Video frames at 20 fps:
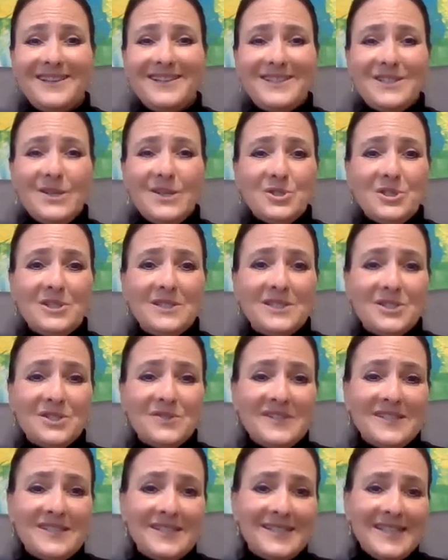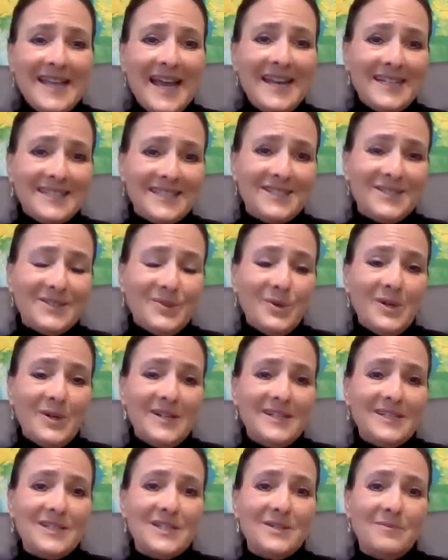the social services annexed to the
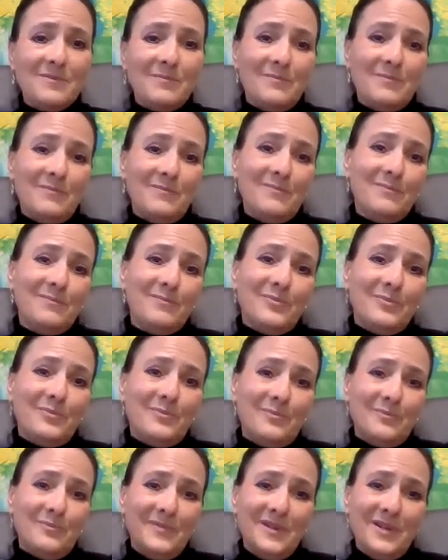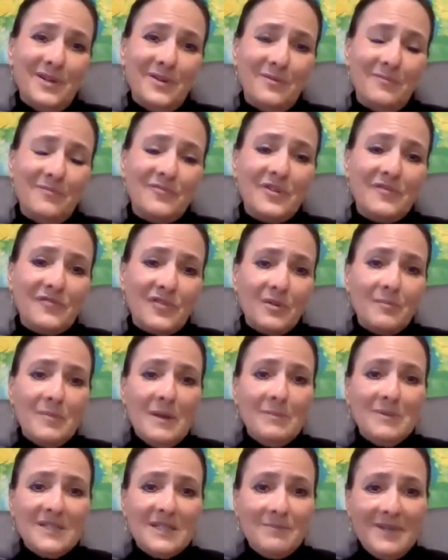court to, refer
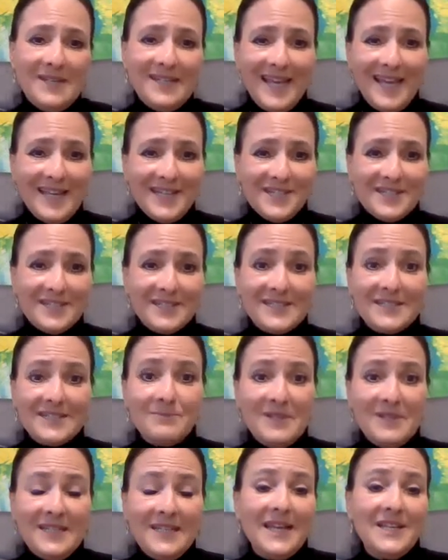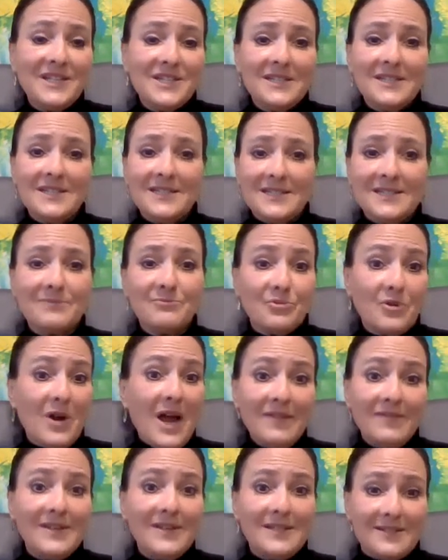people to mediation, because mediation is
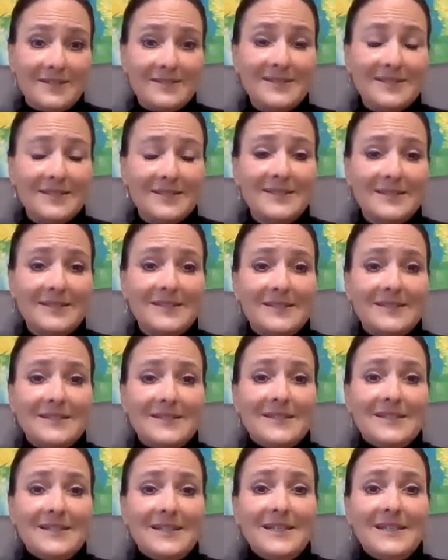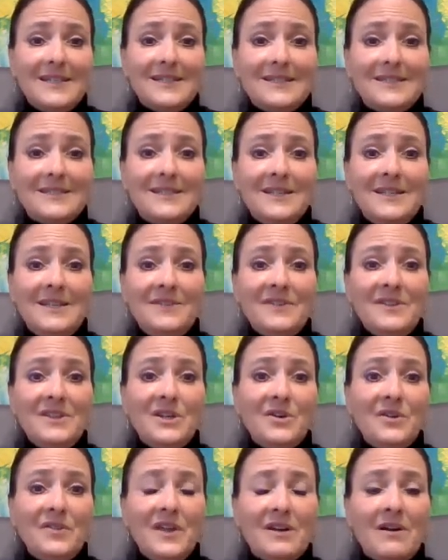private. And even
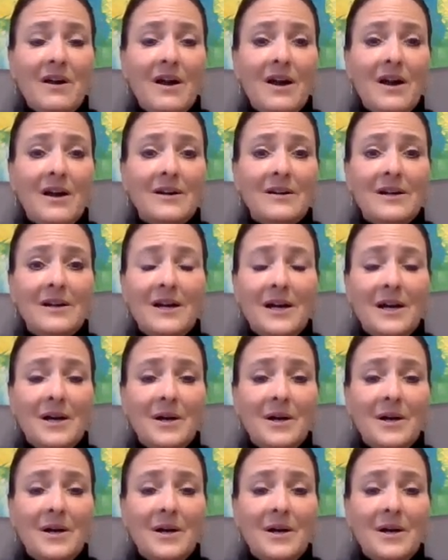though there are,